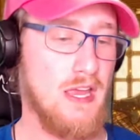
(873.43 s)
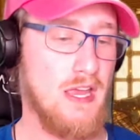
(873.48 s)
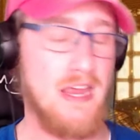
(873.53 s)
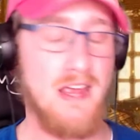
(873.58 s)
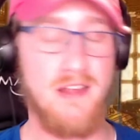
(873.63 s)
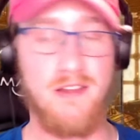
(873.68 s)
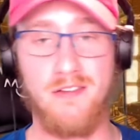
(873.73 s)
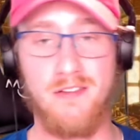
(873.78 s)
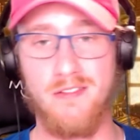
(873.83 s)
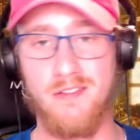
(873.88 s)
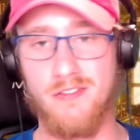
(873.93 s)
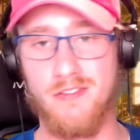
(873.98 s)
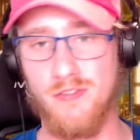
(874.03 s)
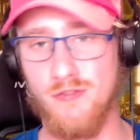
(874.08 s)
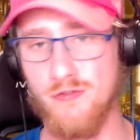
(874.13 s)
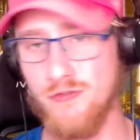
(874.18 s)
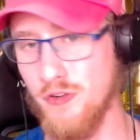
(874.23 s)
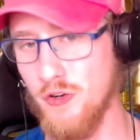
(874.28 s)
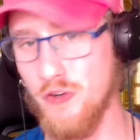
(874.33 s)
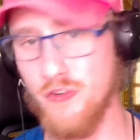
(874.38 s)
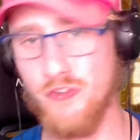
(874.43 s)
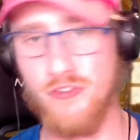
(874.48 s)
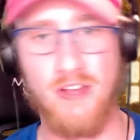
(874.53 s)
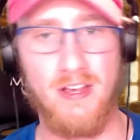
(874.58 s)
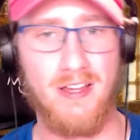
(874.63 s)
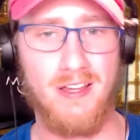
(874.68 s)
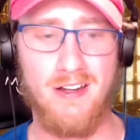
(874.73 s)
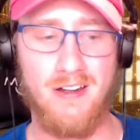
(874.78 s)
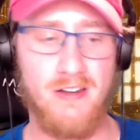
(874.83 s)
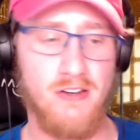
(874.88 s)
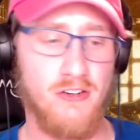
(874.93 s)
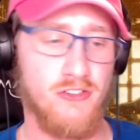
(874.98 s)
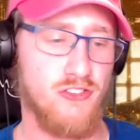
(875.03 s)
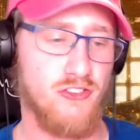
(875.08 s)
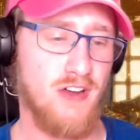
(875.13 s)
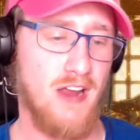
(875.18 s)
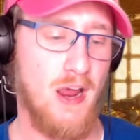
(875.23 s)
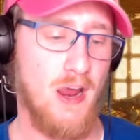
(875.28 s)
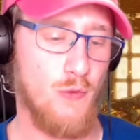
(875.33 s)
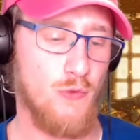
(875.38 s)
in 1st, 2nd
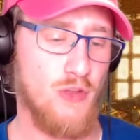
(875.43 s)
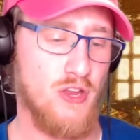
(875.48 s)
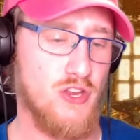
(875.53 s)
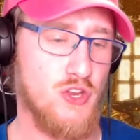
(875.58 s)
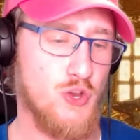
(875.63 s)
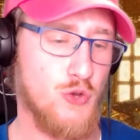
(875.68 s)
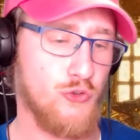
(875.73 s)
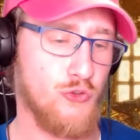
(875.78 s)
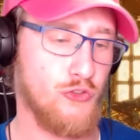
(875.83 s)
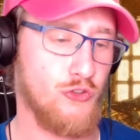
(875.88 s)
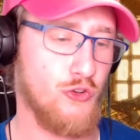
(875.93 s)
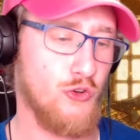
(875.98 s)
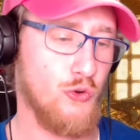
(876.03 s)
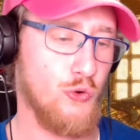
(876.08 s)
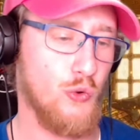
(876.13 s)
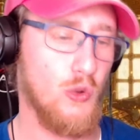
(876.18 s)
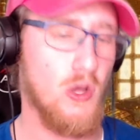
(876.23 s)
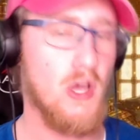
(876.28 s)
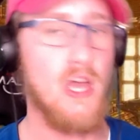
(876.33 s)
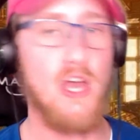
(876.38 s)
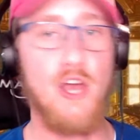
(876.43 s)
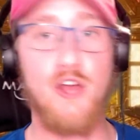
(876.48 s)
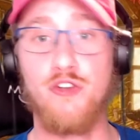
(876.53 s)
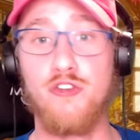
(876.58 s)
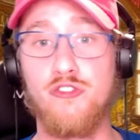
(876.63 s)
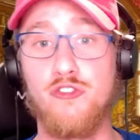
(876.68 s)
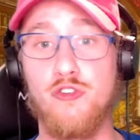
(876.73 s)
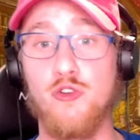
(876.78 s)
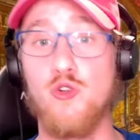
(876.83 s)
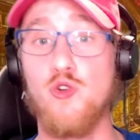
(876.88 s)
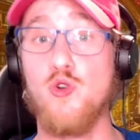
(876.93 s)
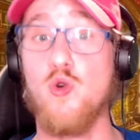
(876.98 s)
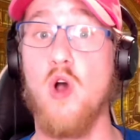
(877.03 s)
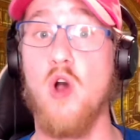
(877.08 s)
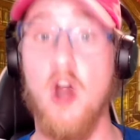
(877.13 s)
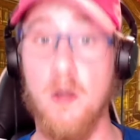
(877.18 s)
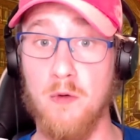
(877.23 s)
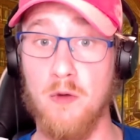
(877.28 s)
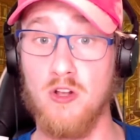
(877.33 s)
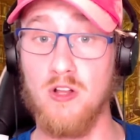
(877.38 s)
edition, how they used to do
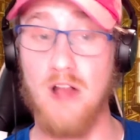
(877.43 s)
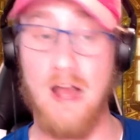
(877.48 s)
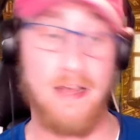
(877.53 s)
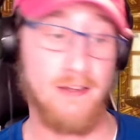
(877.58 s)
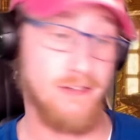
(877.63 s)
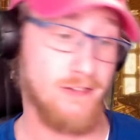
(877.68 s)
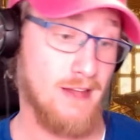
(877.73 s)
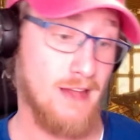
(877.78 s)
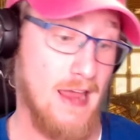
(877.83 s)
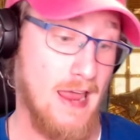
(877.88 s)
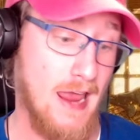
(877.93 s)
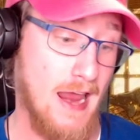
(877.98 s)
armor class,